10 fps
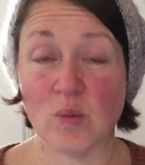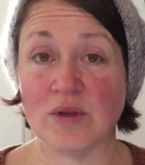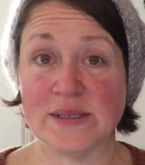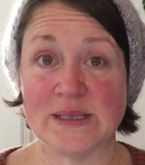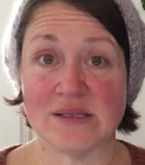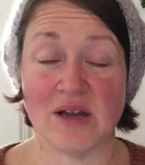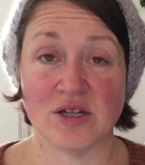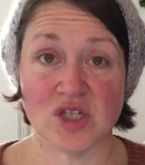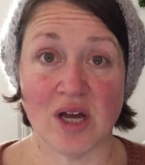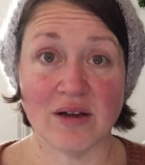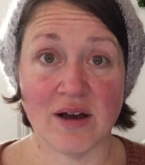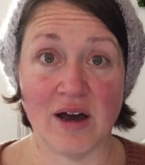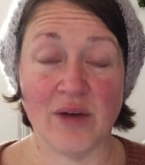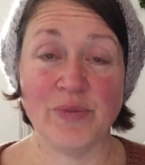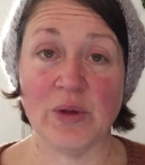
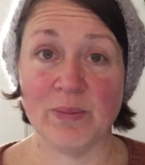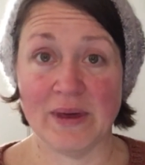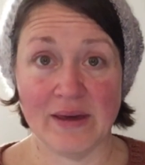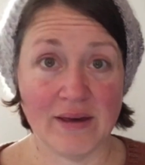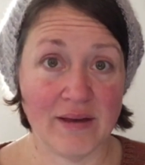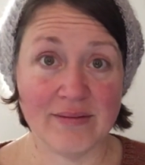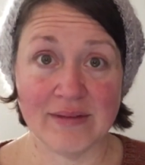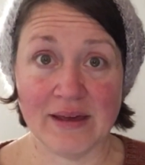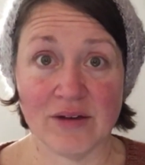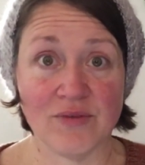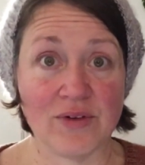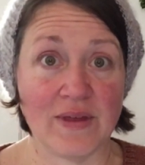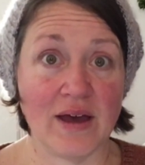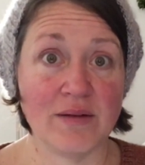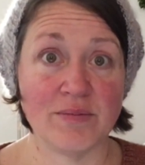woolensandnosh.com. There'll be a link for
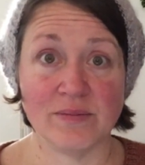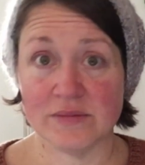that,